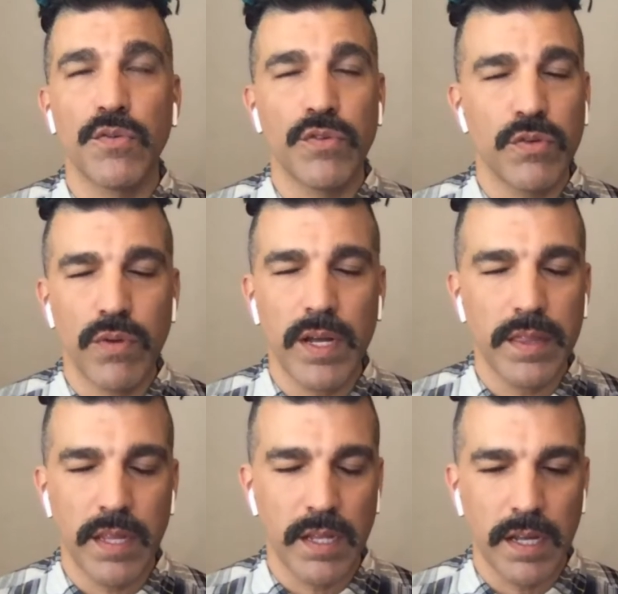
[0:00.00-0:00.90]
you're right
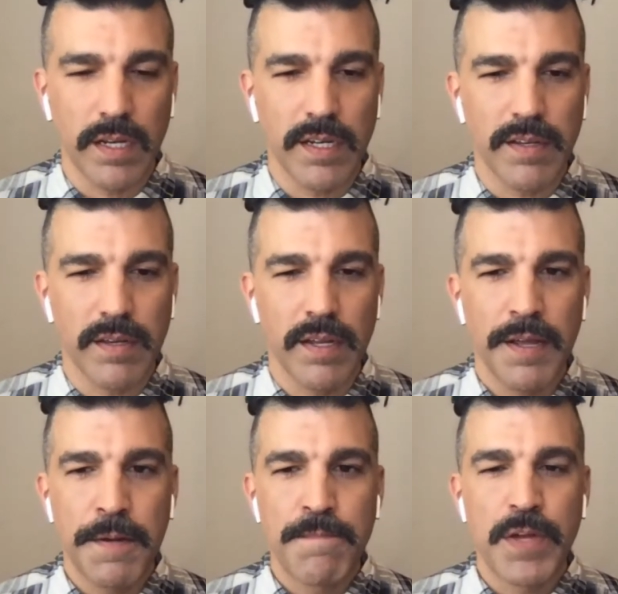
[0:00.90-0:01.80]
in that I don't
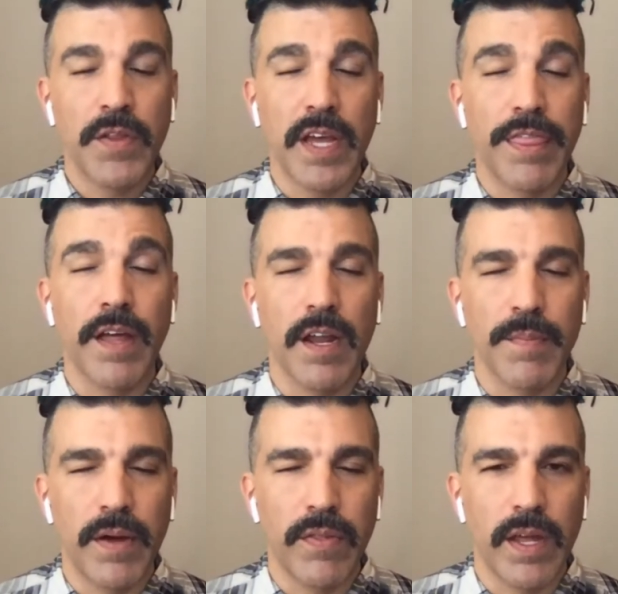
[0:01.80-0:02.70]
think I thought
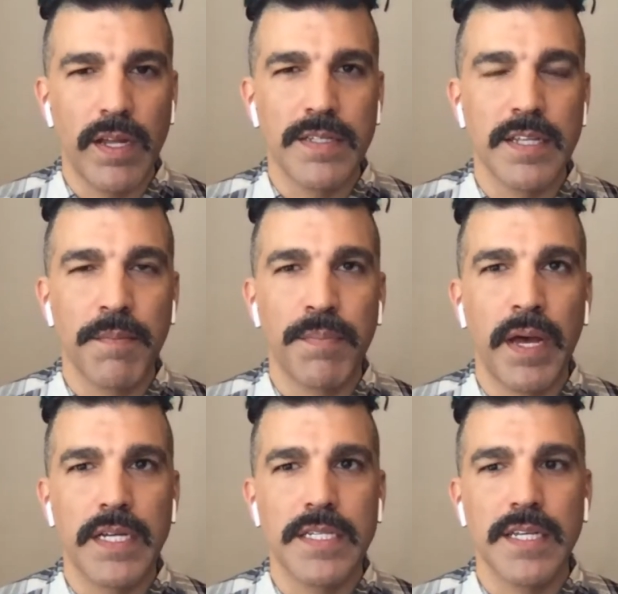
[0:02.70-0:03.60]
about that as the
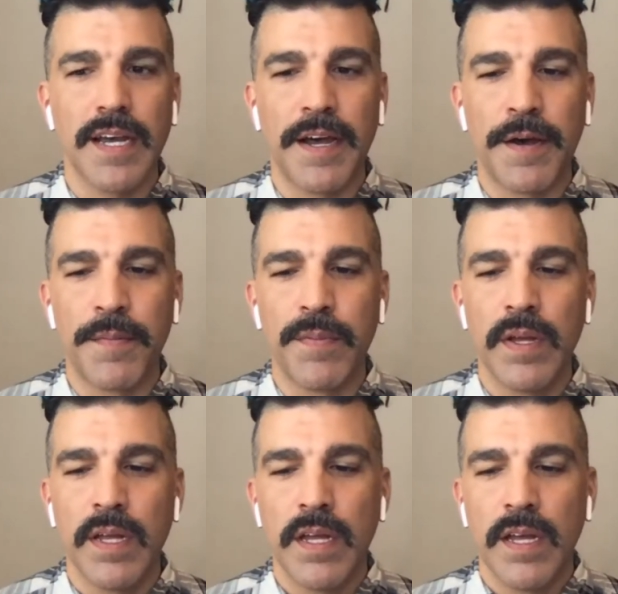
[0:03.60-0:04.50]
impact.
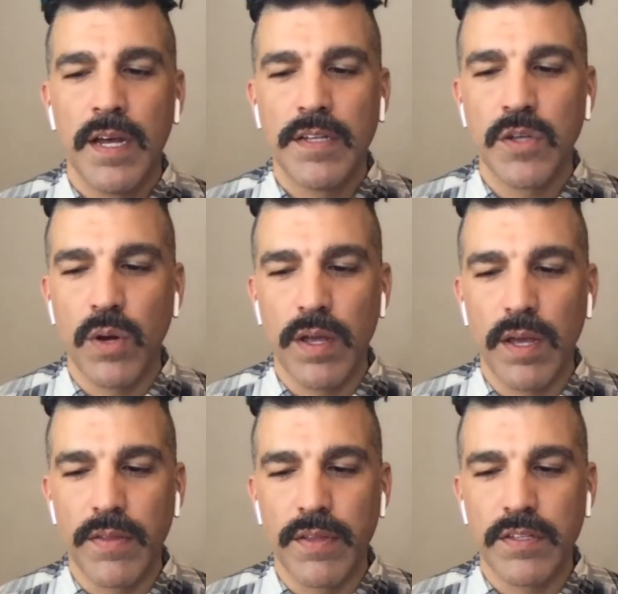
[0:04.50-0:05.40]
So
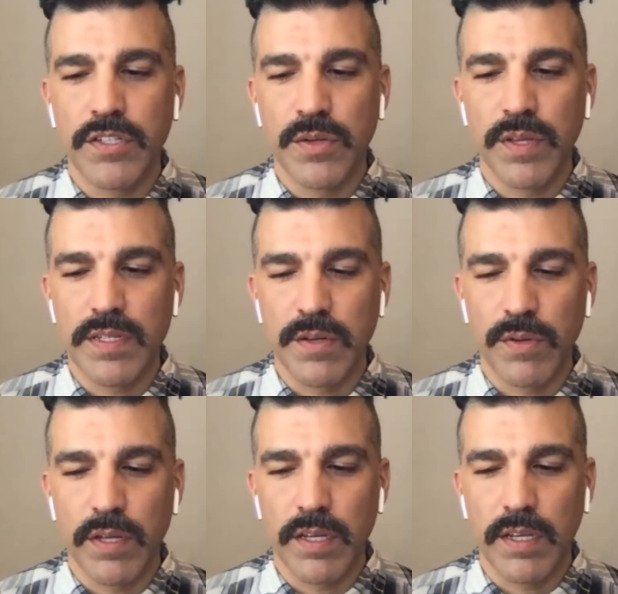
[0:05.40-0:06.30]
I think the two things that
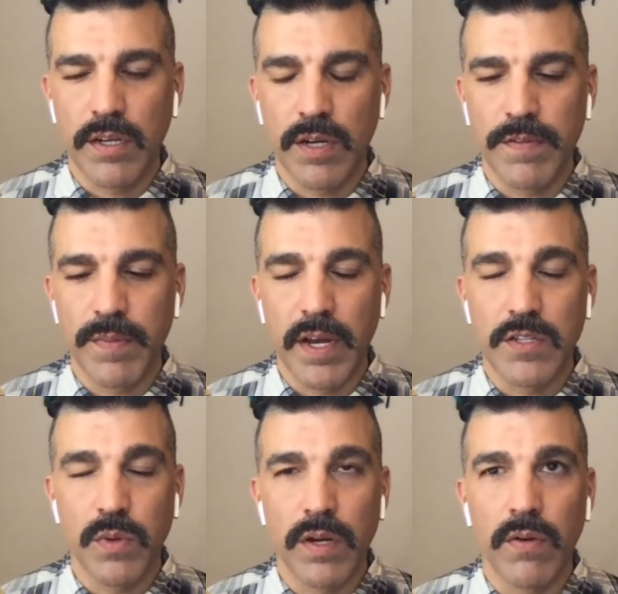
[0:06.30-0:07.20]
really, come to mind
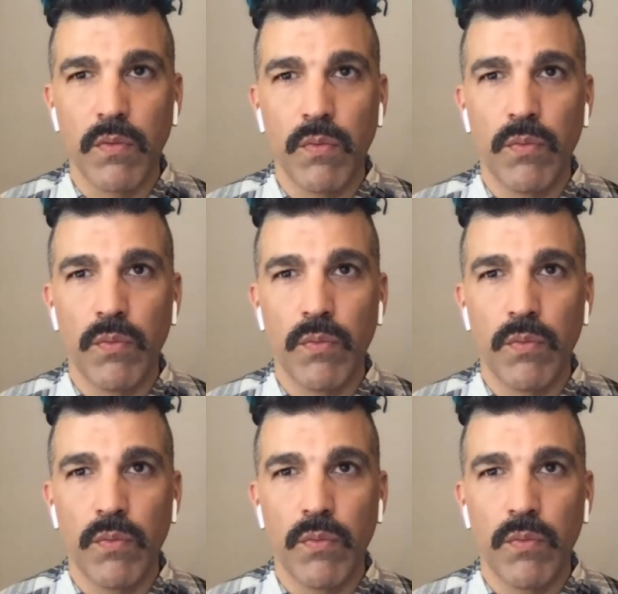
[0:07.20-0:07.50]
is, one,